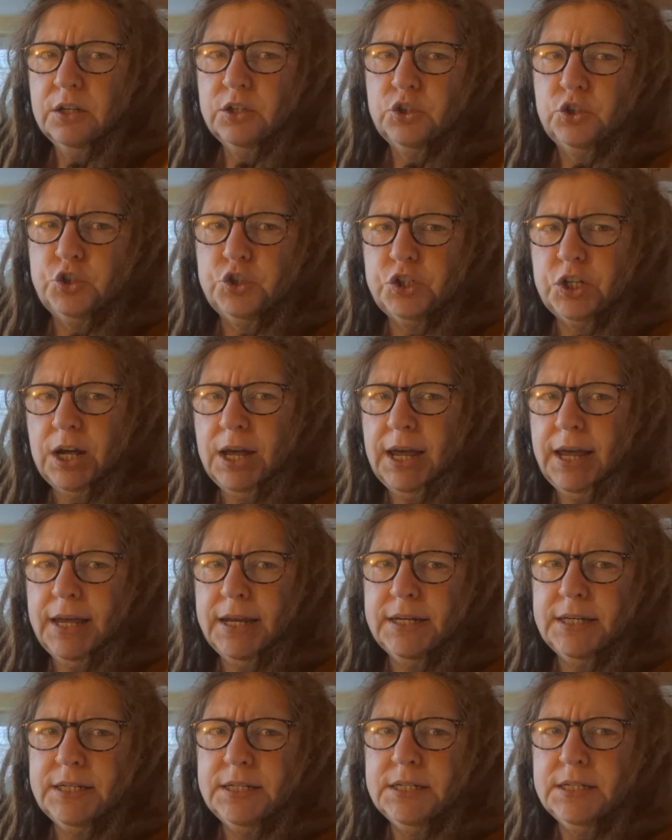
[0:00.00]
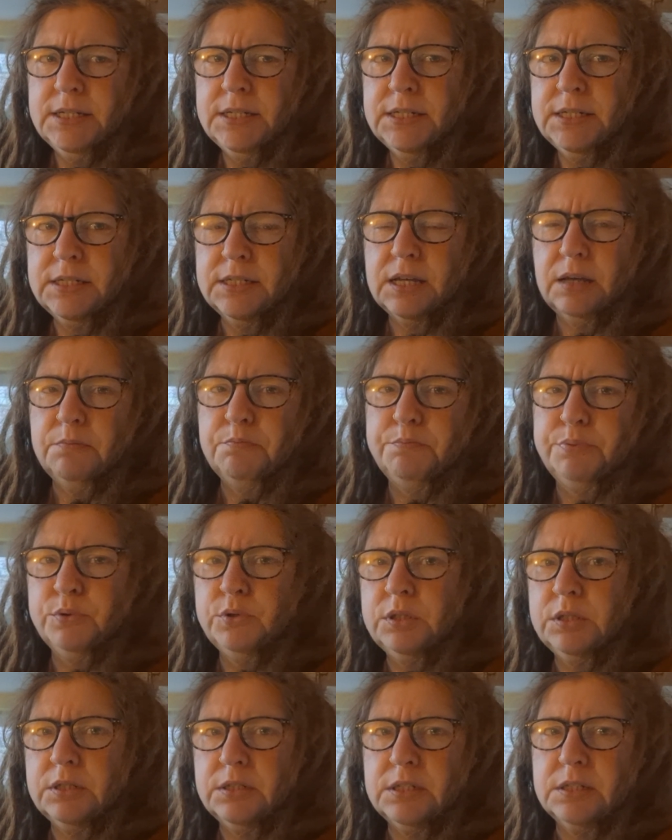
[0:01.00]
Chinese and
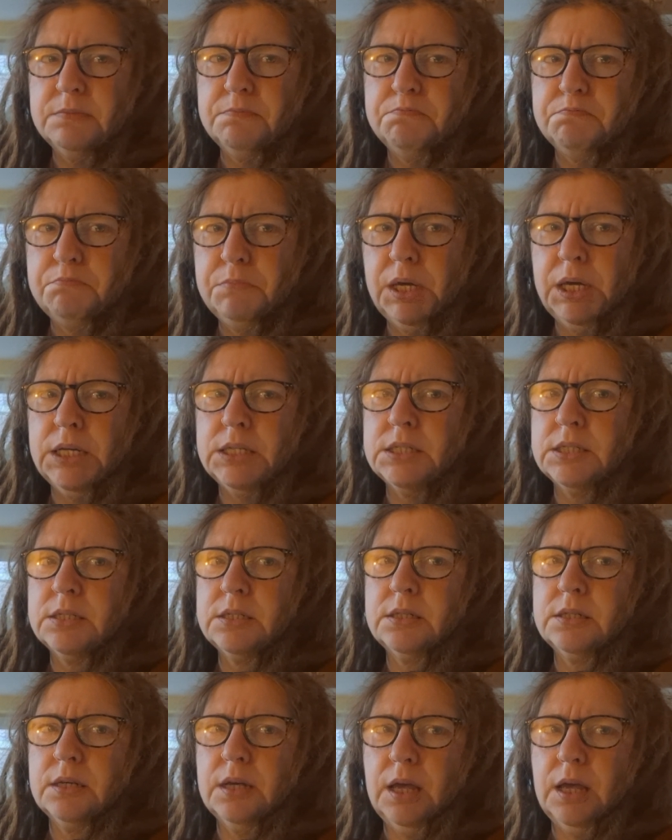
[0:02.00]
Buddhism mixed.